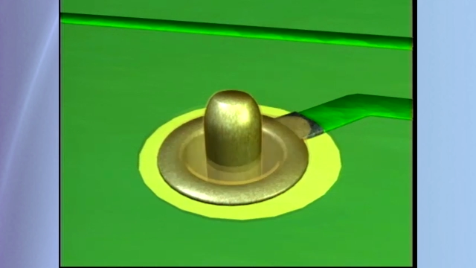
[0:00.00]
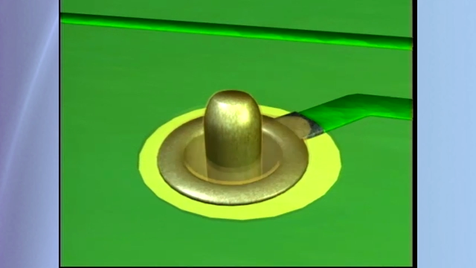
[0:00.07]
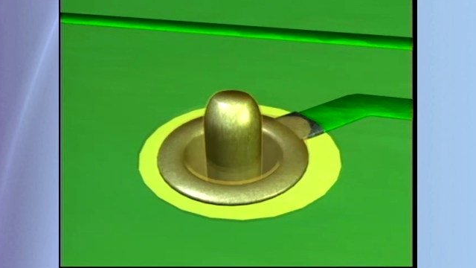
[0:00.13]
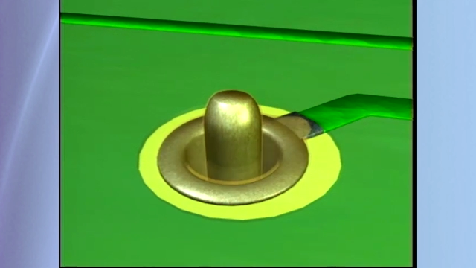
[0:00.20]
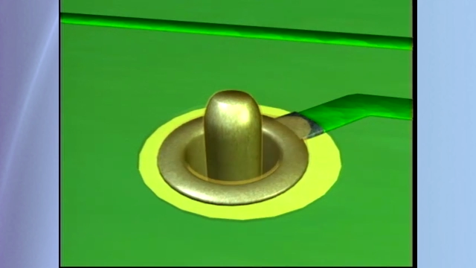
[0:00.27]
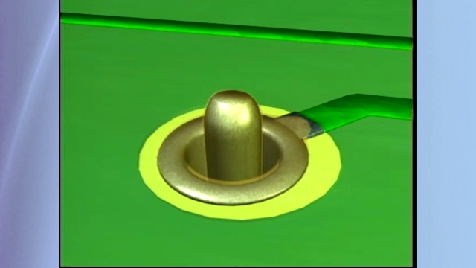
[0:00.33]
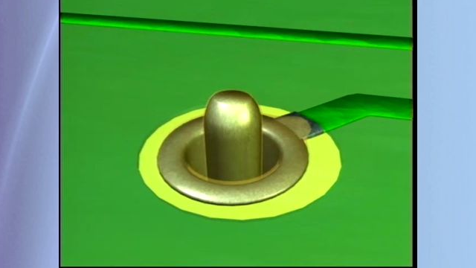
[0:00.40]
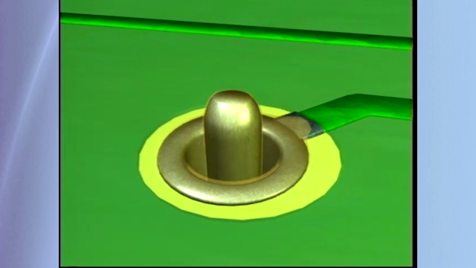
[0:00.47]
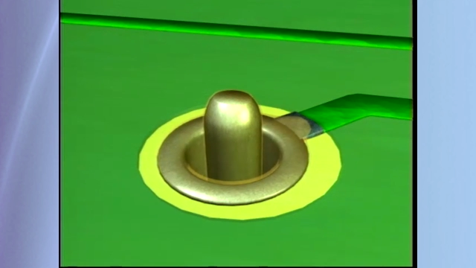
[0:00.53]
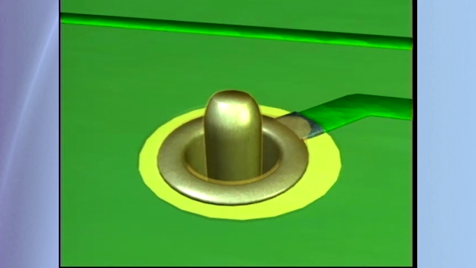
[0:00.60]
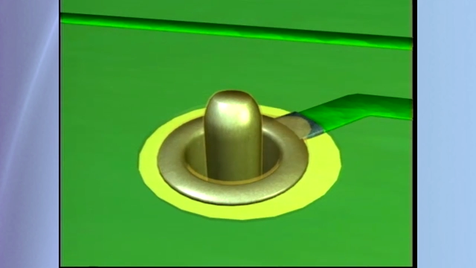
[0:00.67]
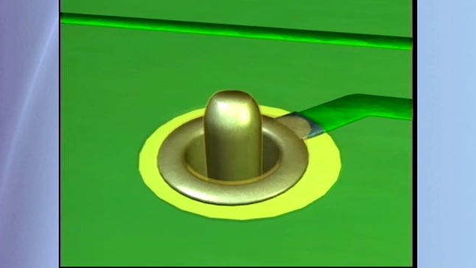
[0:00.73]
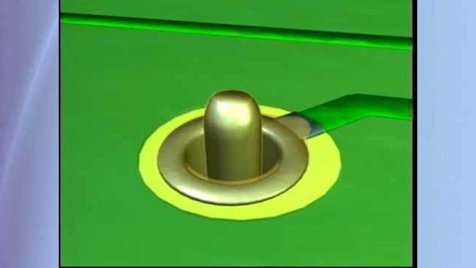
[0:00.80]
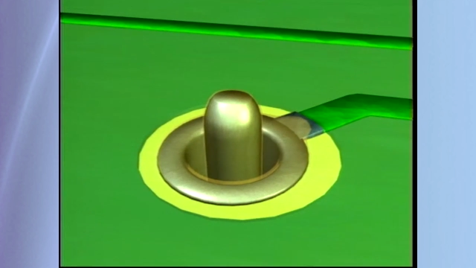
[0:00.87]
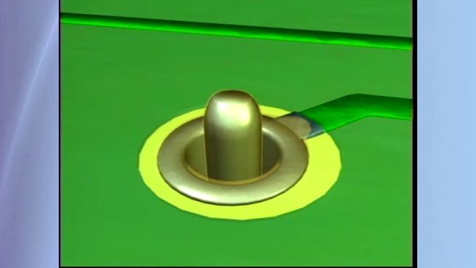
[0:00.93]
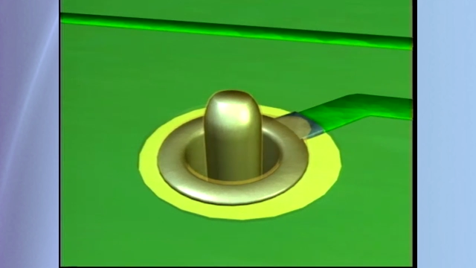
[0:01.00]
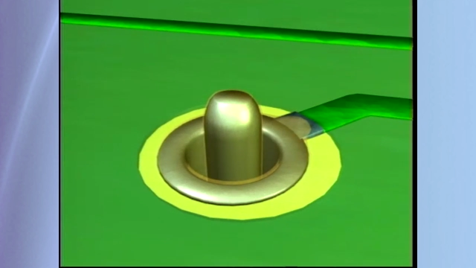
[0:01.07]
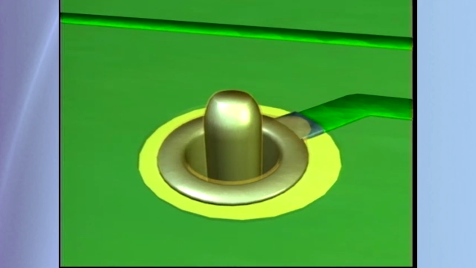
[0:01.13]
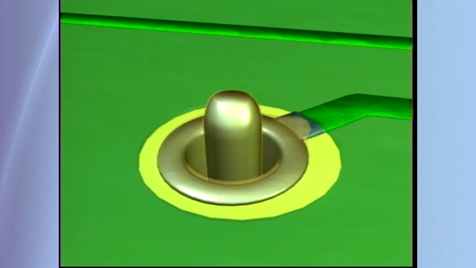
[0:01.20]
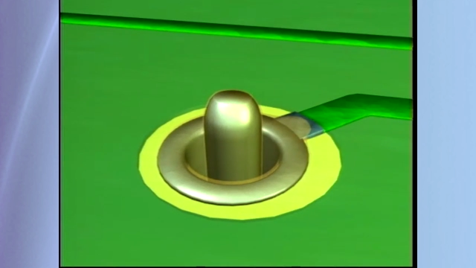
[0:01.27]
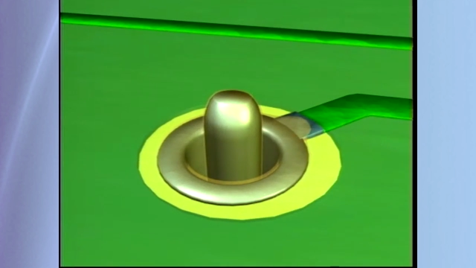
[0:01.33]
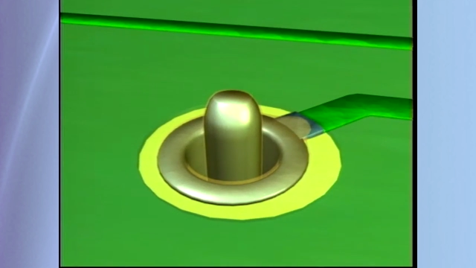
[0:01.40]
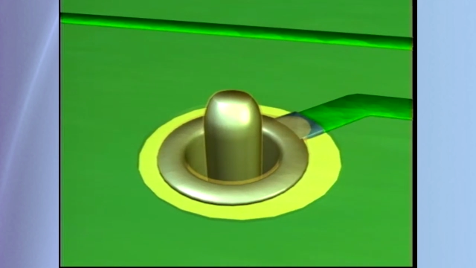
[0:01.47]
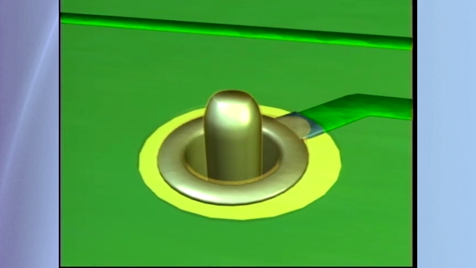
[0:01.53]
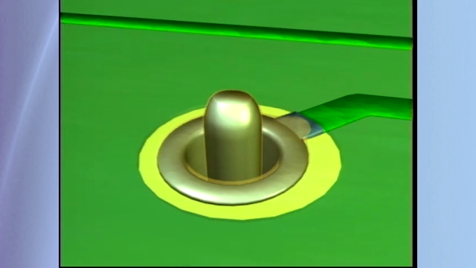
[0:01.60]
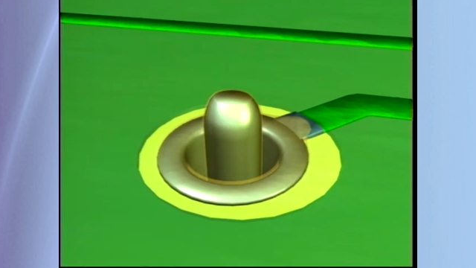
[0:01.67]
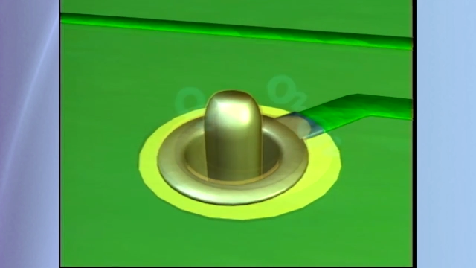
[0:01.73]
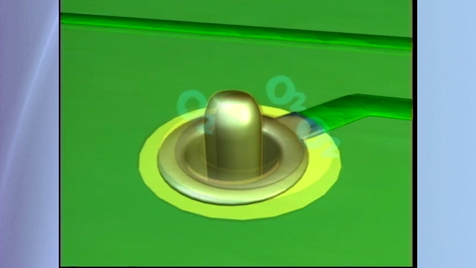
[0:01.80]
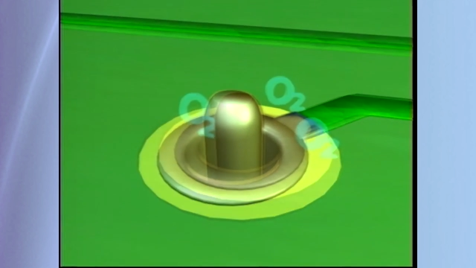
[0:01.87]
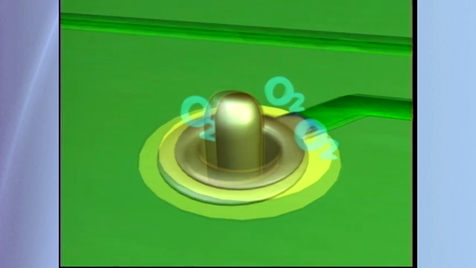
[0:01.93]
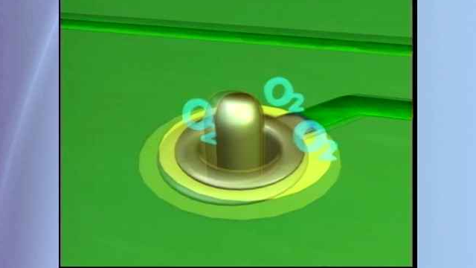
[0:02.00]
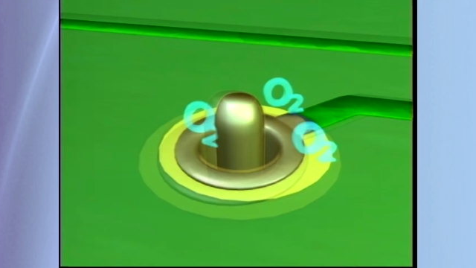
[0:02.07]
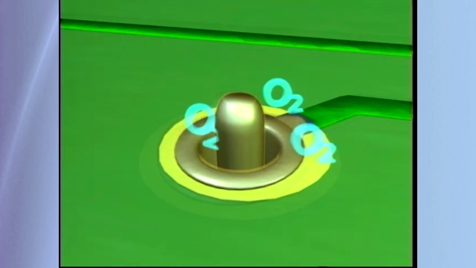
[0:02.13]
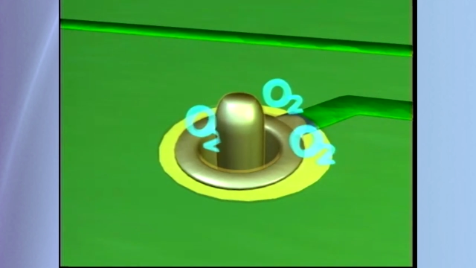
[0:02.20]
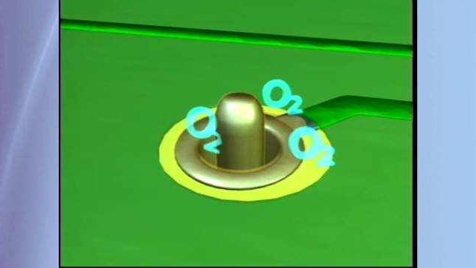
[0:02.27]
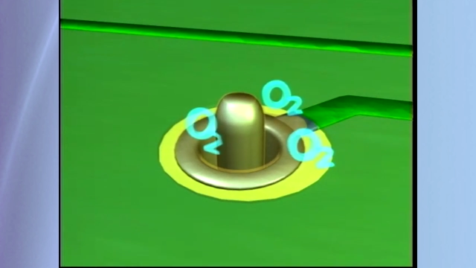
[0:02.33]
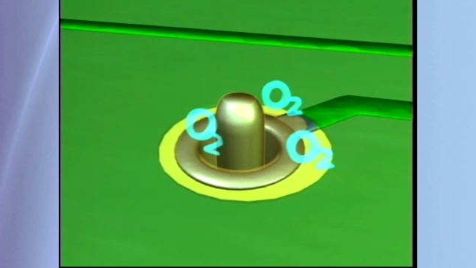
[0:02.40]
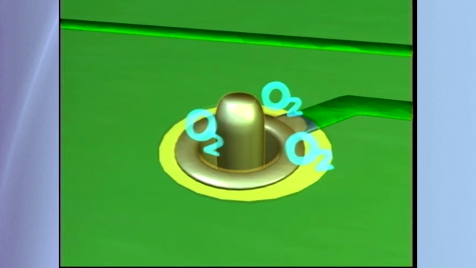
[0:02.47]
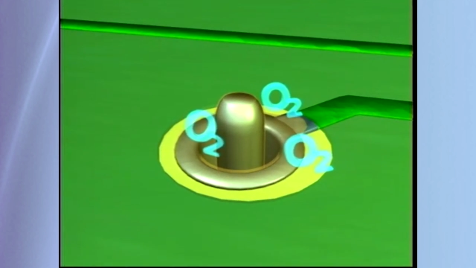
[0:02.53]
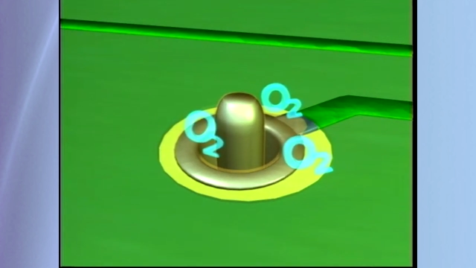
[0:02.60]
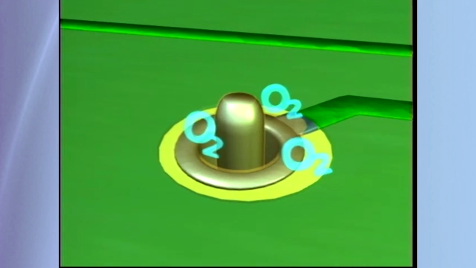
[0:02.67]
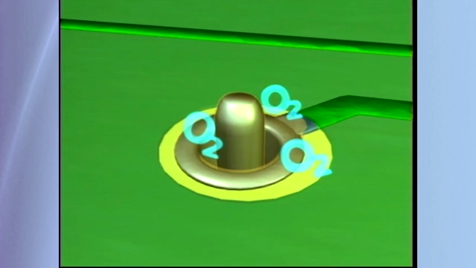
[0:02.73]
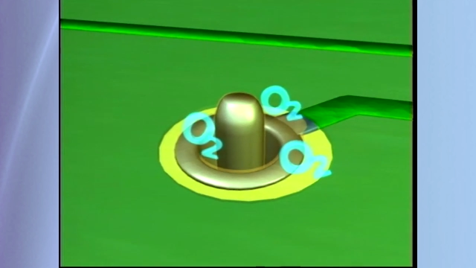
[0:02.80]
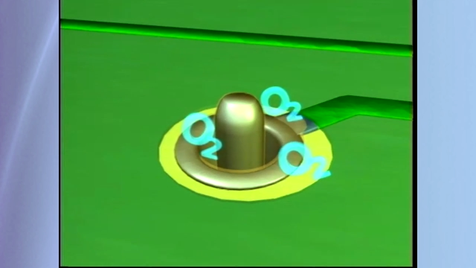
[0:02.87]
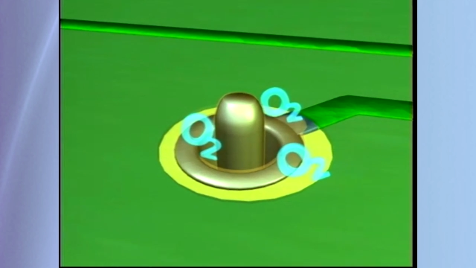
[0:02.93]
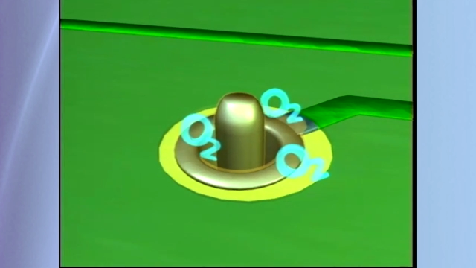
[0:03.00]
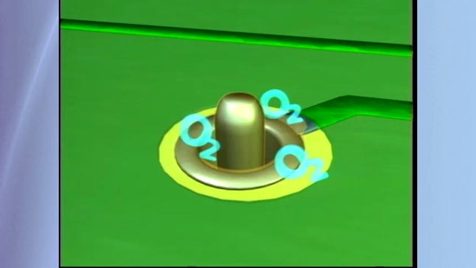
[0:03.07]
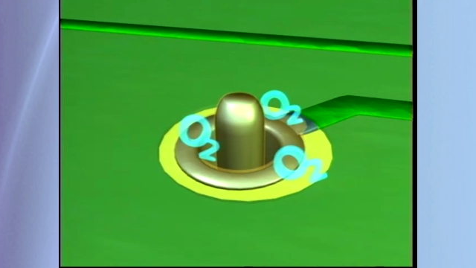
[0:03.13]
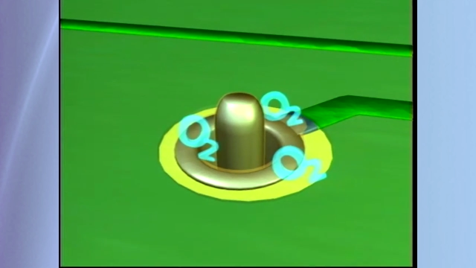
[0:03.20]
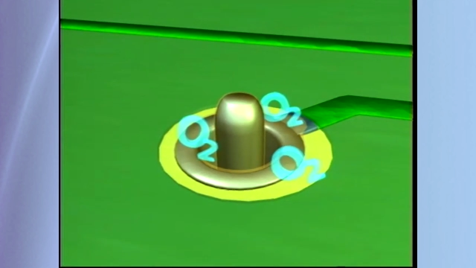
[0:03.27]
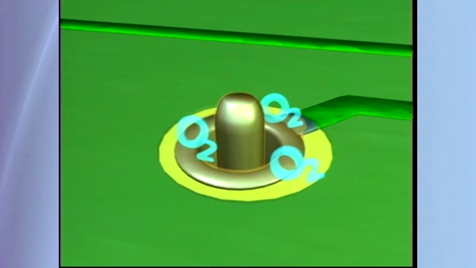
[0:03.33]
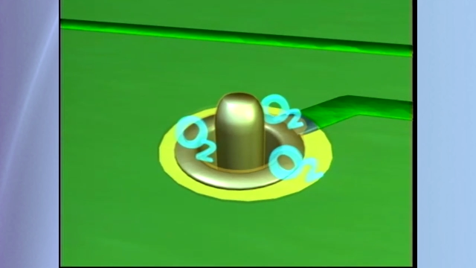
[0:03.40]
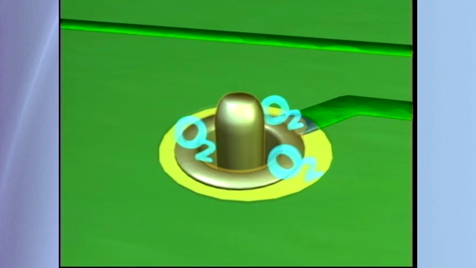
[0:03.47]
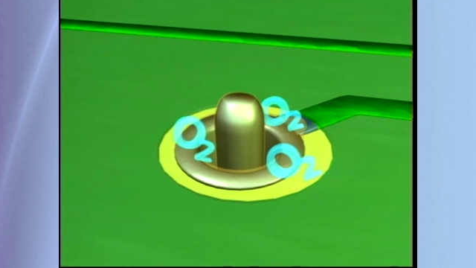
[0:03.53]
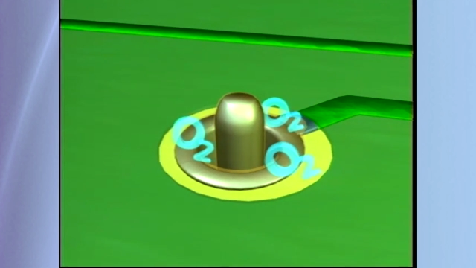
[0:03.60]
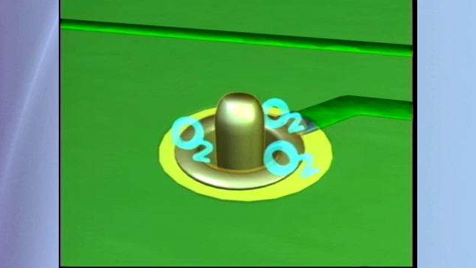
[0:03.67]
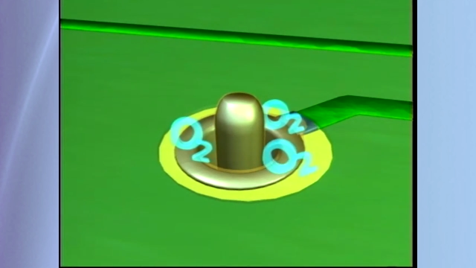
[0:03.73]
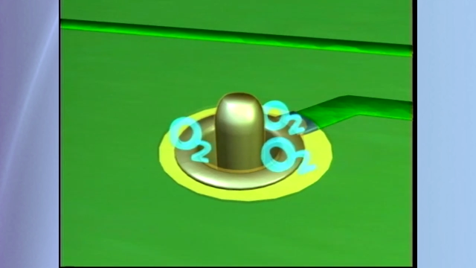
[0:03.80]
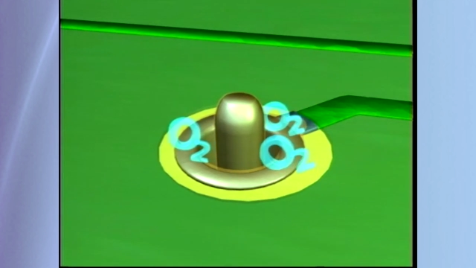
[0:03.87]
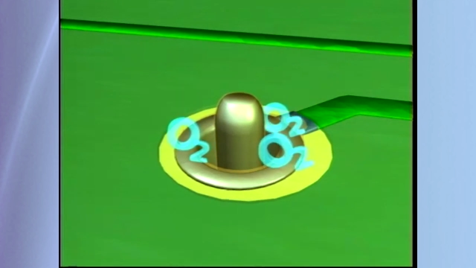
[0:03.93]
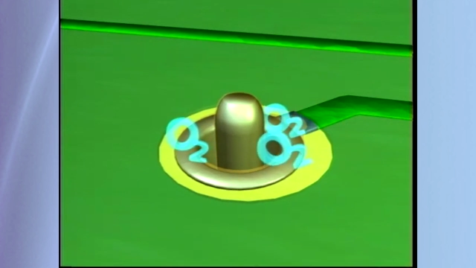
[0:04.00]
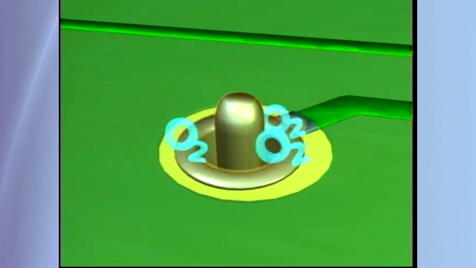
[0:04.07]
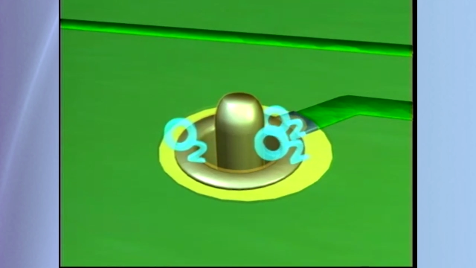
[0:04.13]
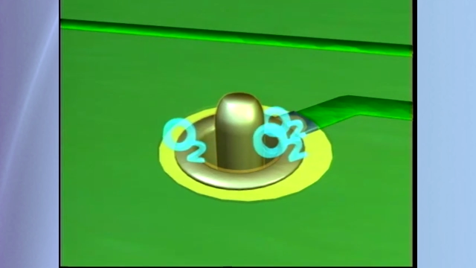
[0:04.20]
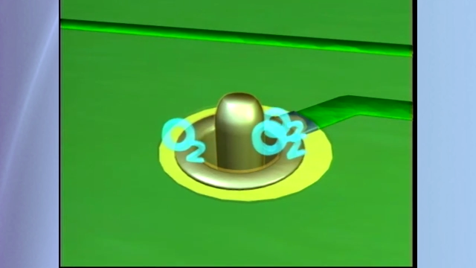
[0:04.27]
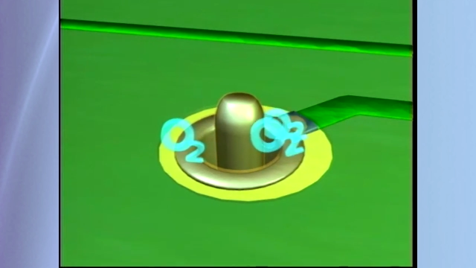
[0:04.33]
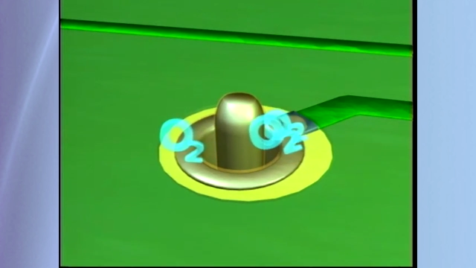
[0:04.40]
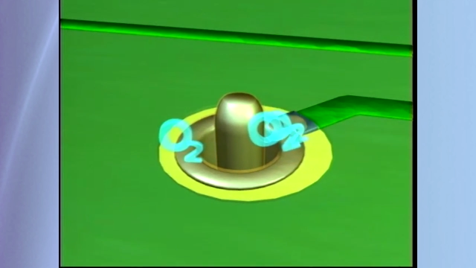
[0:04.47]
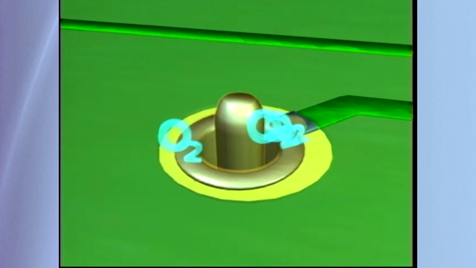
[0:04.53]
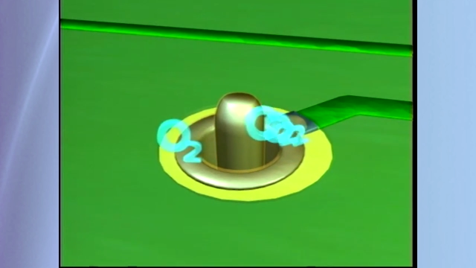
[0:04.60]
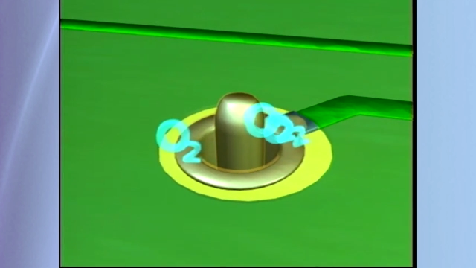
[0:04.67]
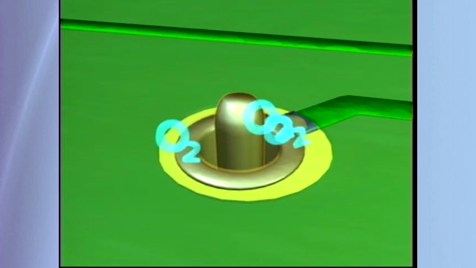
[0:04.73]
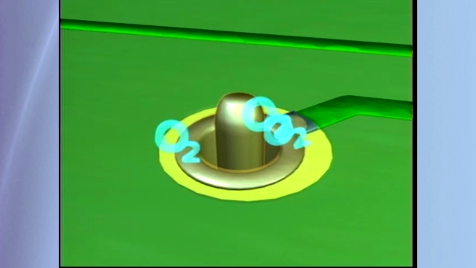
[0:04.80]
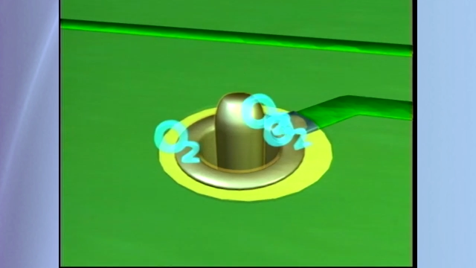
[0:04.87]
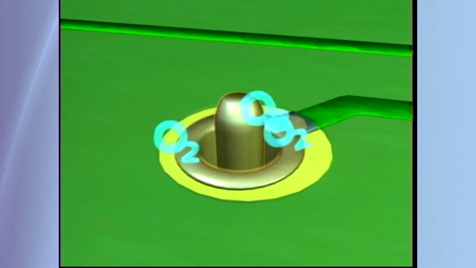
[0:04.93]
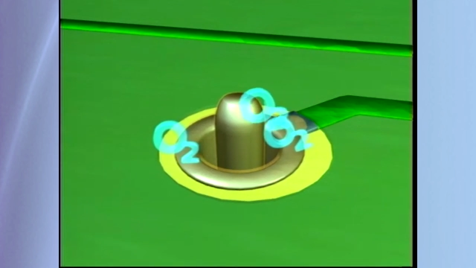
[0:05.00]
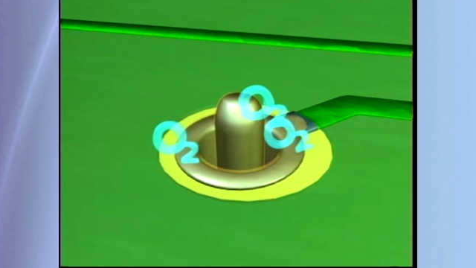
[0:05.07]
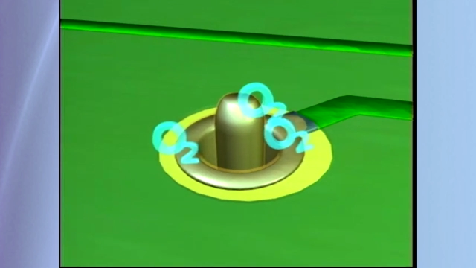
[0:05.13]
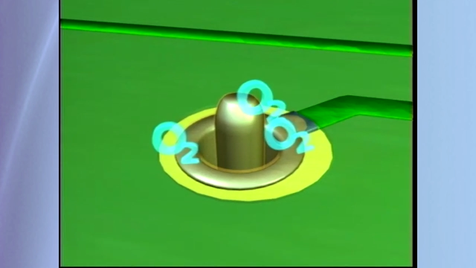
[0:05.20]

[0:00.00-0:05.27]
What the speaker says: (no speaker visible)